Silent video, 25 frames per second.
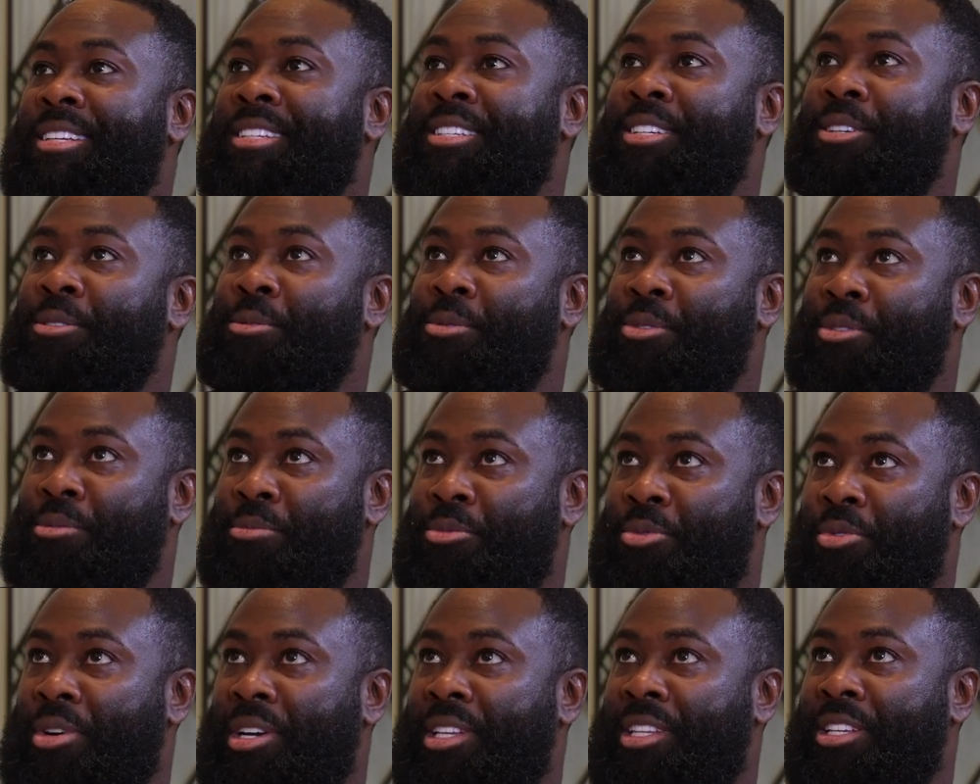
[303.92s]
So the
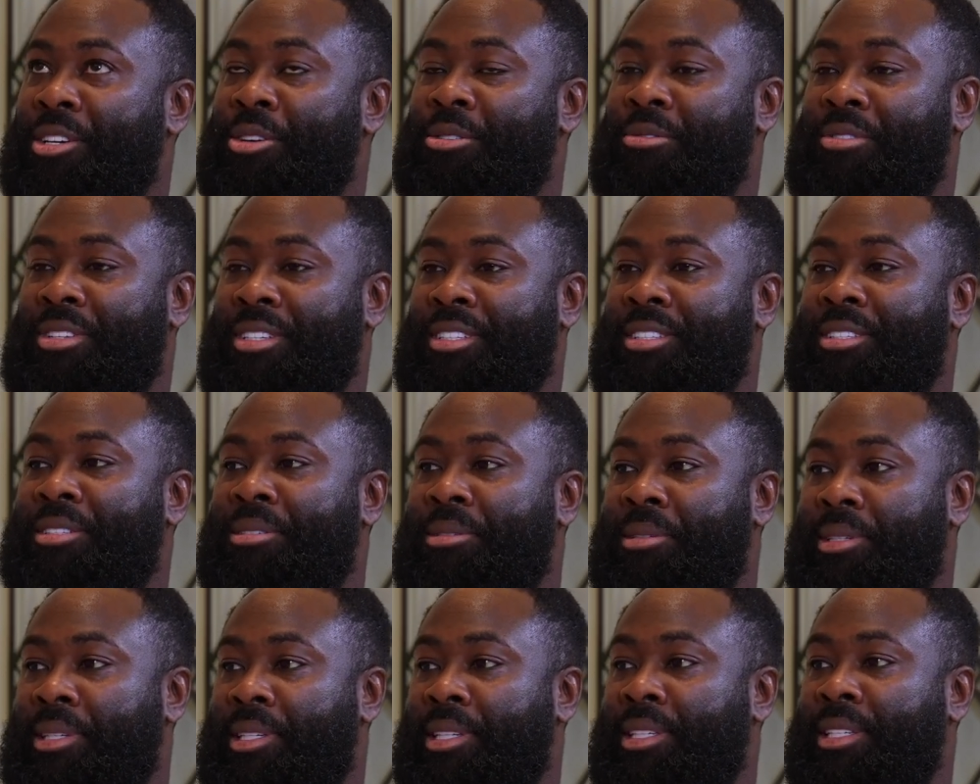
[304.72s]
more I delved
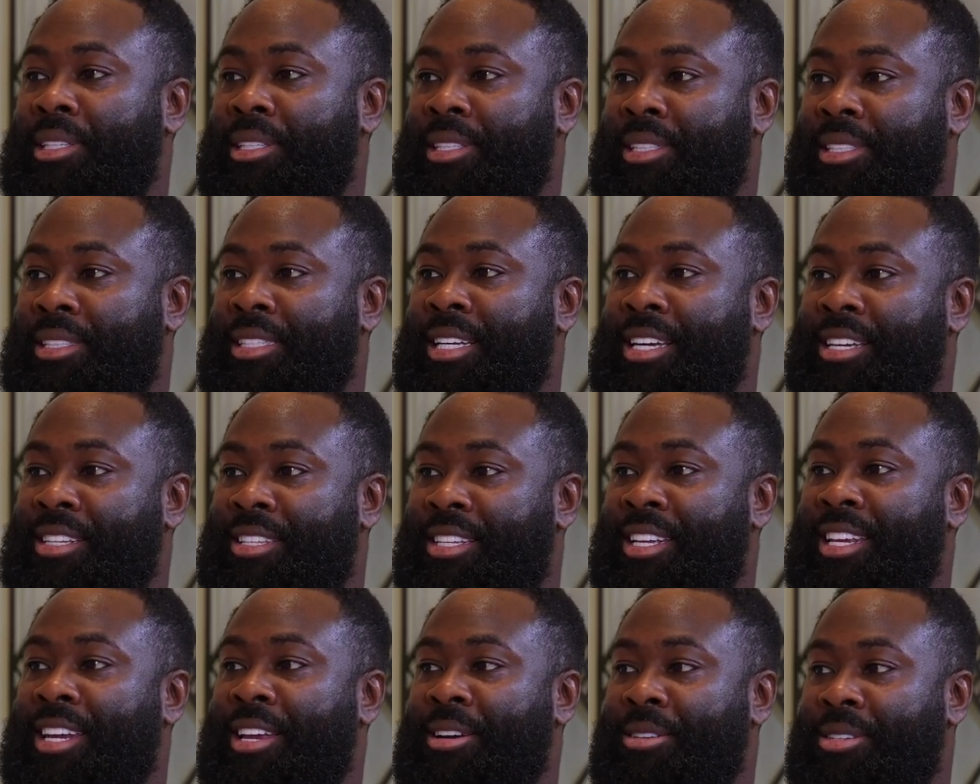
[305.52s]
into it,
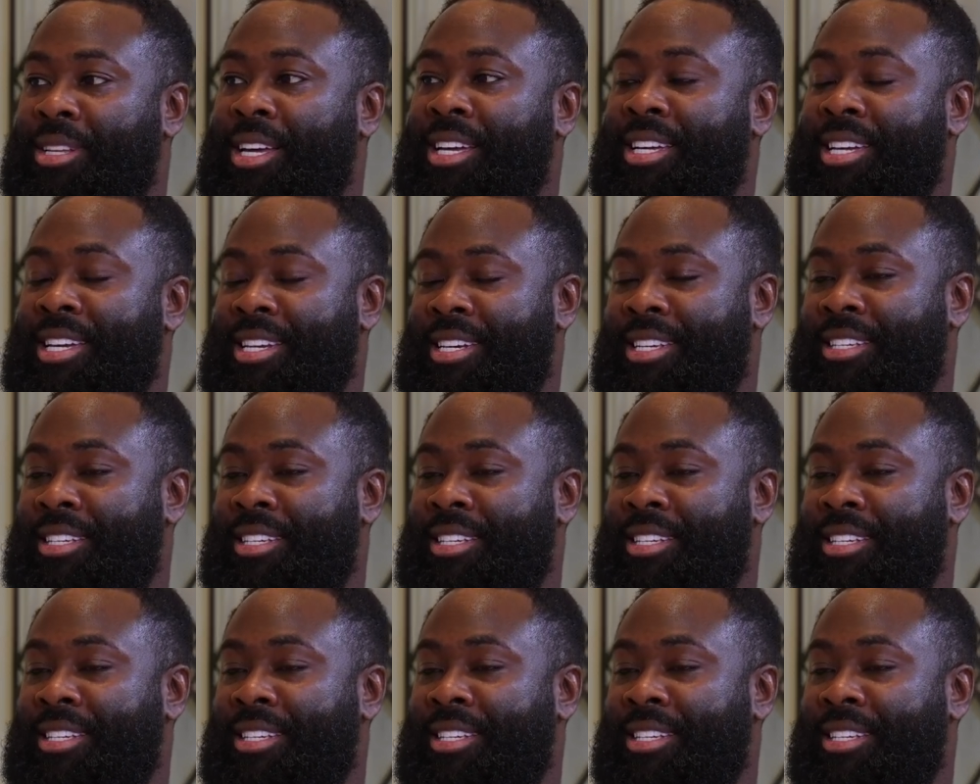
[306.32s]
then I was like, yeah,